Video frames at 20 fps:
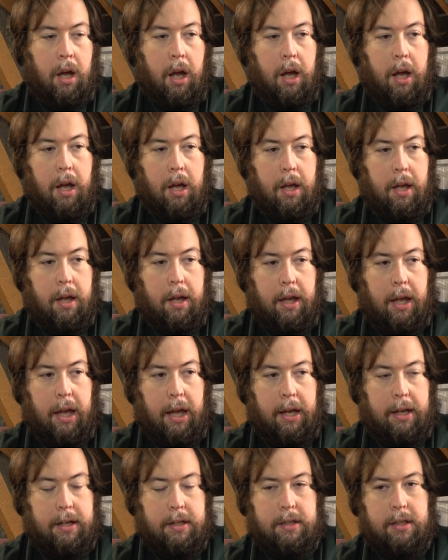
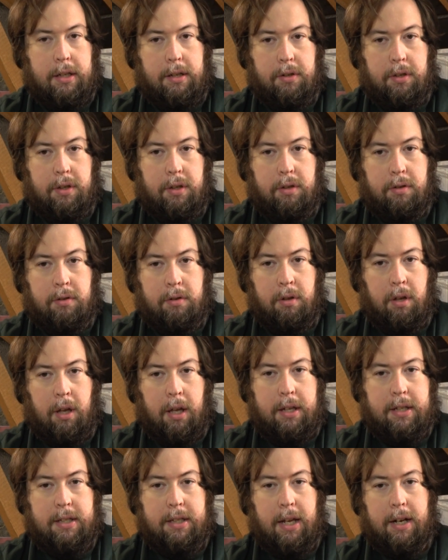and tell you
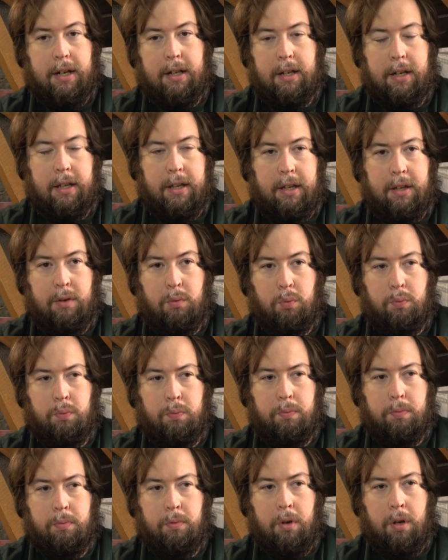exactly
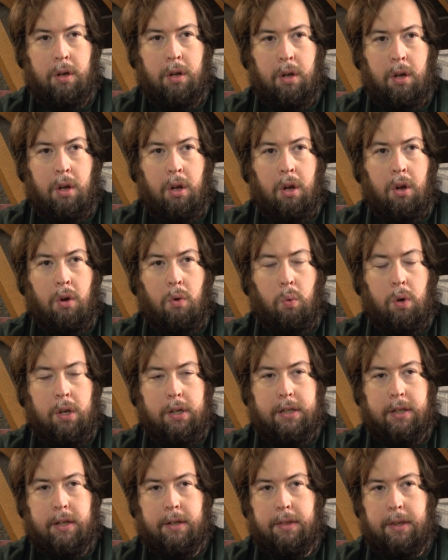
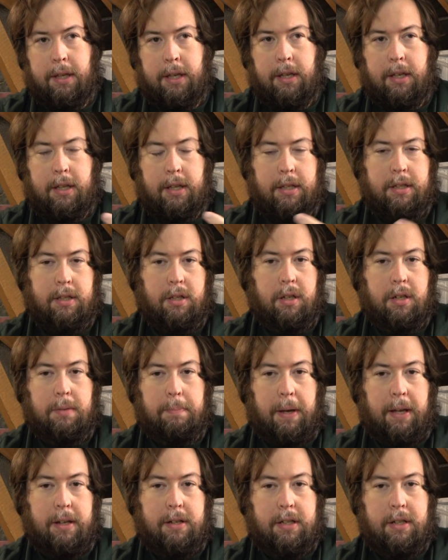what I think is good
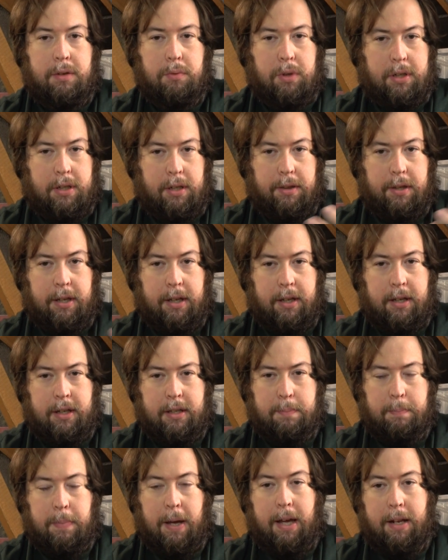about it, what I think
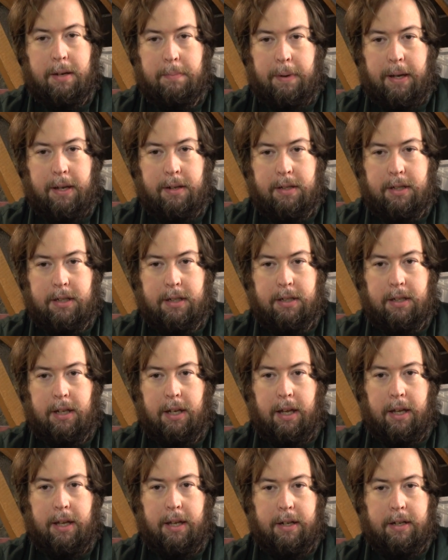is bad about it,
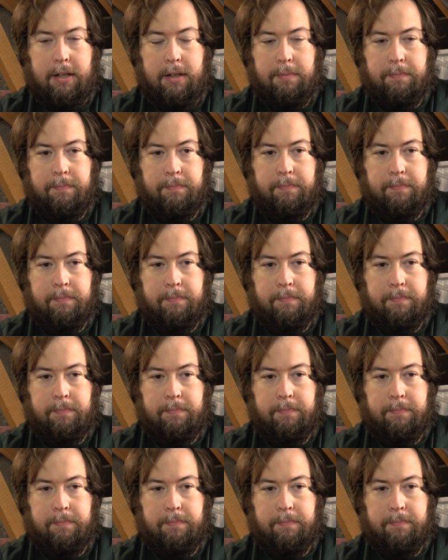and